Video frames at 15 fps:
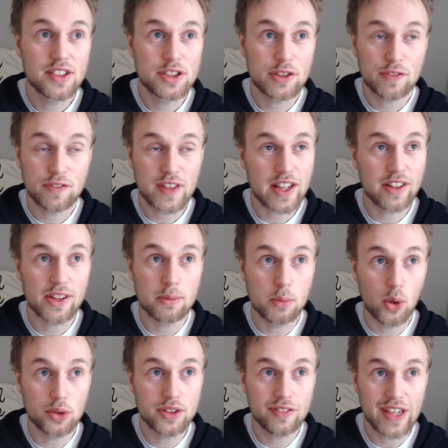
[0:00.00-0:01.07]
you feel the
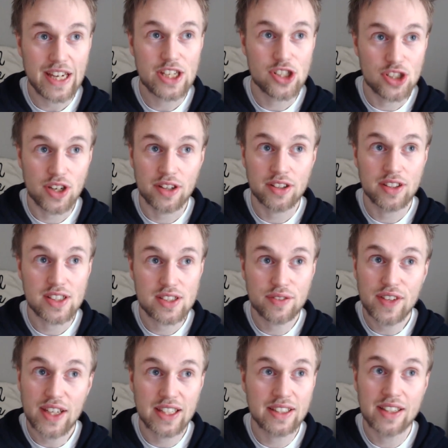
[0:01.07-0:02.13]
motivation, this
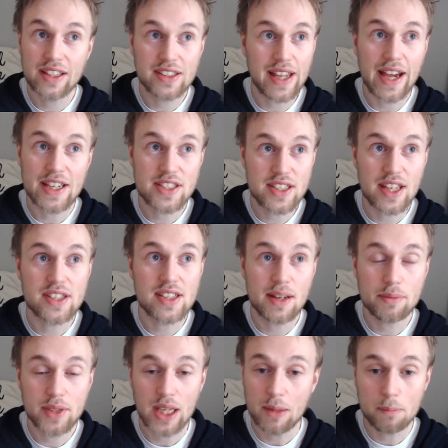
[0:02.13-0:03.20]
feeling that I said
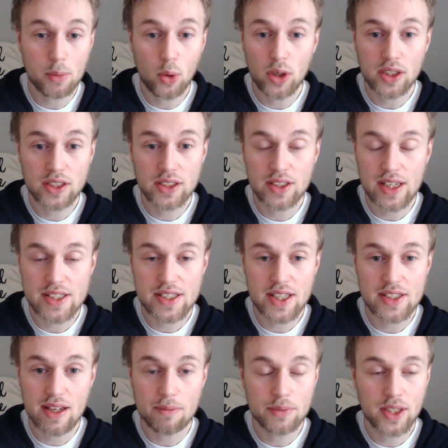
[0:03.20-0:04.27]
something important, I
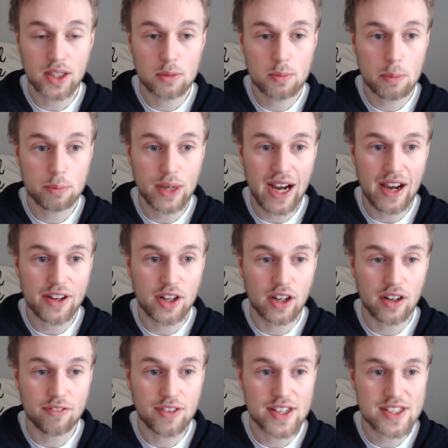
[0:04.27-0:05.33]
said something to be proud
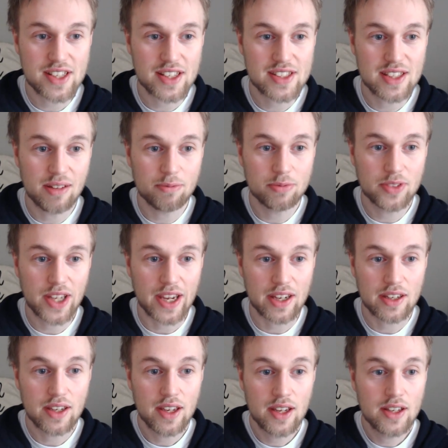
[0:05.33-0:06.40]
of, I said
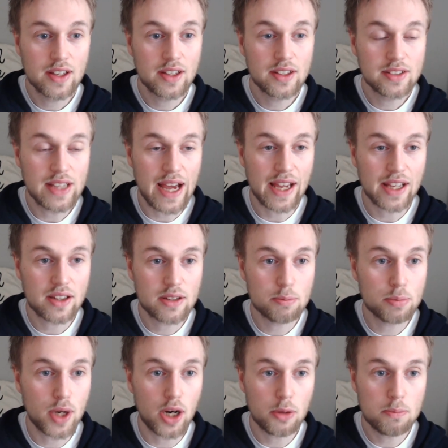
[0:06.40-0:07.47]
something that
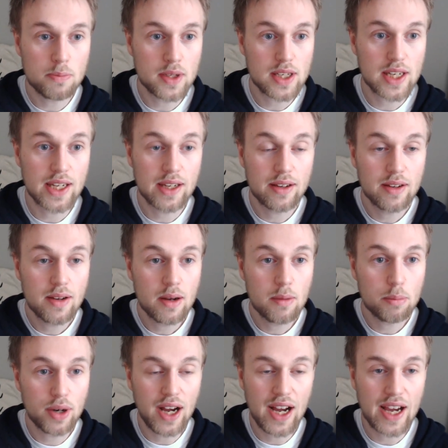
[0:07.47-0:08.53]
brought me
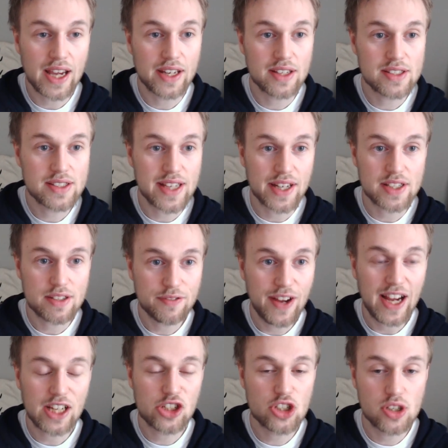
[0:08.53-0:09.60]
pride and
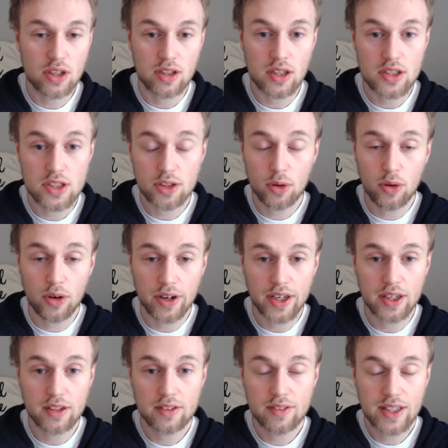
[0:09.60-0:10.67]
satisfaction and
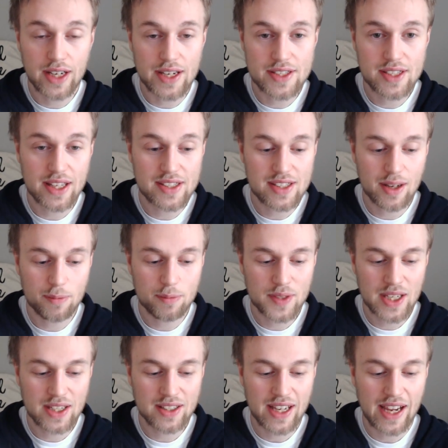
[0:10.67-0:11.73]
joy, and I said
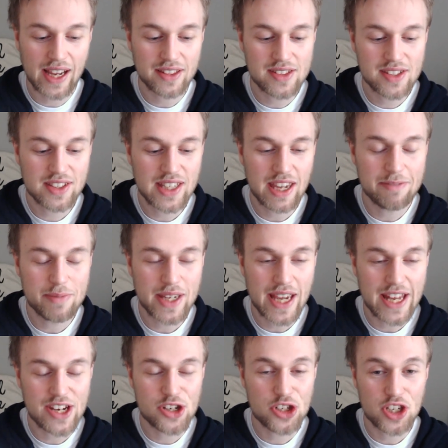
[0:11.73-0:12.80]
something that gave me
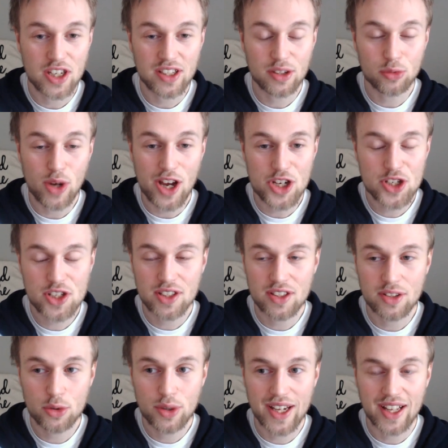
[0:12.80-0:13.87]
energy and a rush
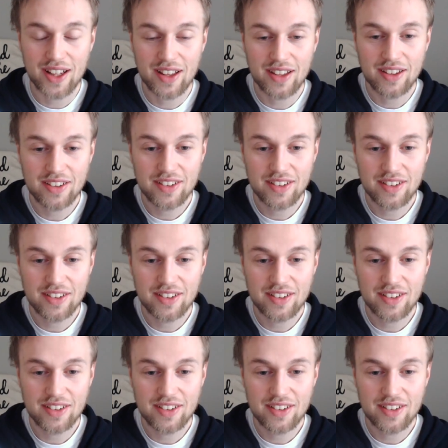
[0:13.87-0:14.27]
and thrill.